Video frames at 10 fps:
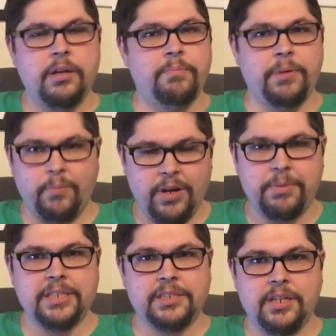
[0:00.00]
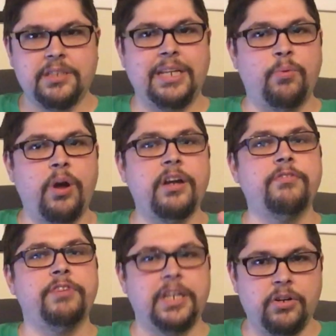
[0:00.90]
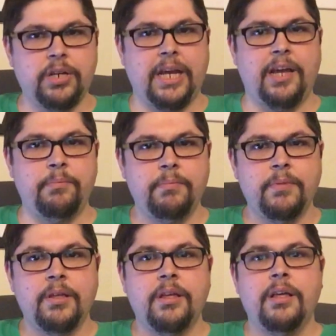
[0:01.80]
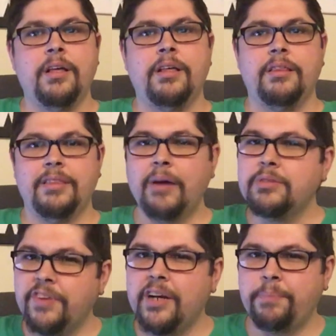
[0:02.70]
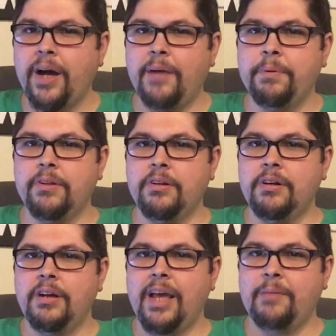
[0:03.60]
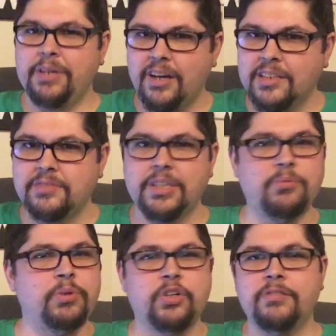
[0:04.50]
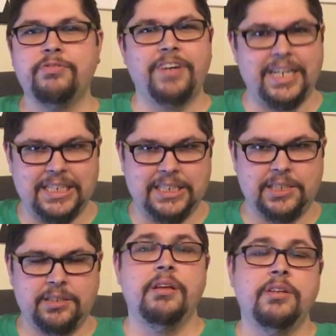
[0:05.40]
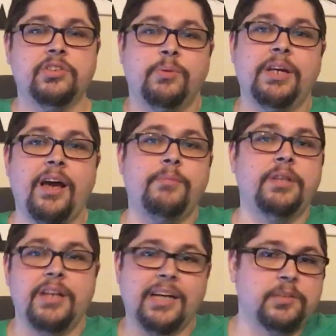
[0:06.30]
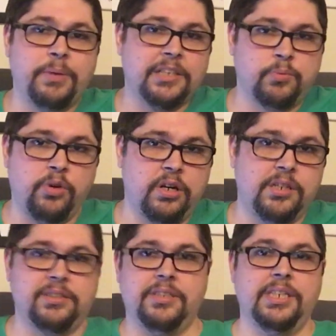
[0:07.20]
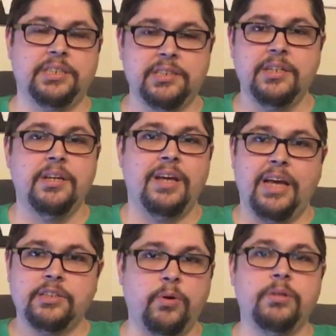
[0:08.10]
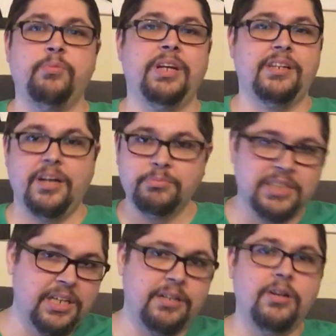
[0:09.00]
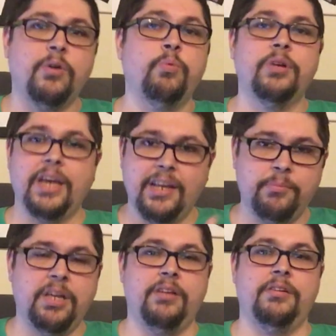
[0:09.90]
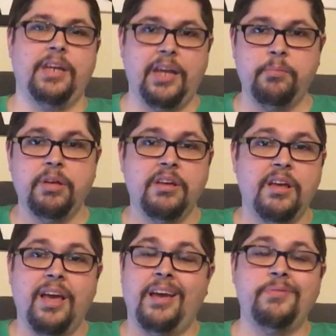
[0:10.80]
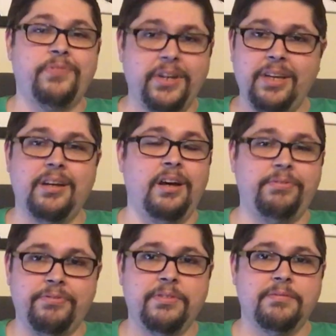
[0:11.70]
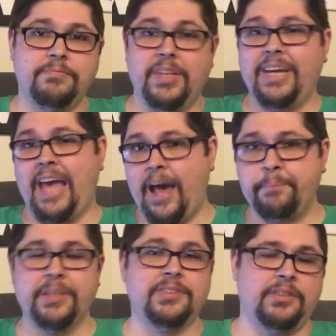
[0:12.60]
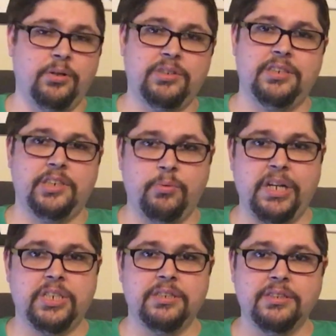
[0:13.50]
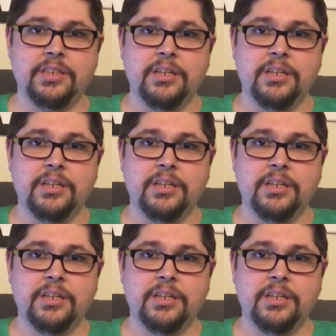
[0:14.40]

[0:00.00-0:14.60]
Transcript: but one of my sons, he wanted a video game that was very popular, and because of it, we couldn't find it. So we got him the next best one on his list, and told him when it comes in, we'll get him the other game. And funny enough, like happens in those situations,